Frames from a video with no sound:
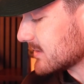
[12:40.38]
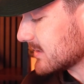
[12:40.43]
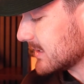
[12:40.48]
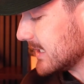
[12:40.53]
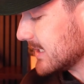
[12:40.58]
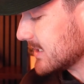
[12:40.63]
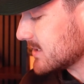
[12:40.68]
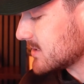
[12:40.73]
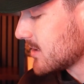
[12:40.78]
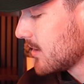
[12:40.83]

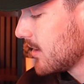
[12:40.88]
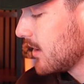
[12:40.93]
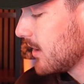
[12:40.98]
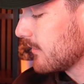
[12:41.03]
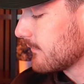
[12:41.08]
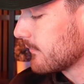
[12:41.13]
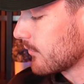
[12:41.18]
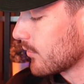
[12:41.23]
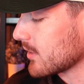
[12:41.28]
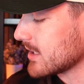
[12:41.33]
leads
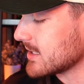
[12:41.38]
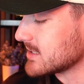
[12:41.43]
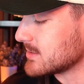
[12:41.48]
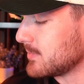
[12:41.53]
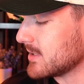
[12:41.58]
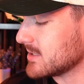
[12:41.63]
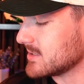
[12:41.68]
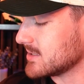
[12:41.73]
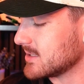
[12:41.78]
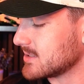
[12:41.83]
for his
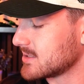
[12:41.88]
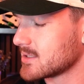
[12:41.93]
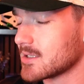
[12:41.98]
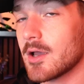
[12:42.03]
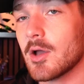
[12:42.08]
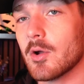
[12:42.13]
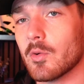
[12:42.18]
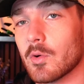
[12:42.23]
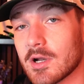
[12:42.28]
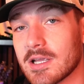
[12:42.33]
business,
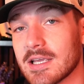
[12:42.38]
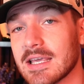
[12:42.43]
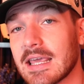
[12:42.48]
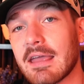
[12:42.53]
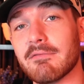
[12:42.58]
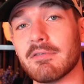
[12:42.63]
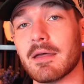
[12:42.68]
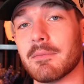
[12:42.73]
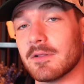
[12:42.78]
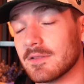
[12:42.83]
where he
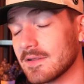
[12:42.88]
gave them a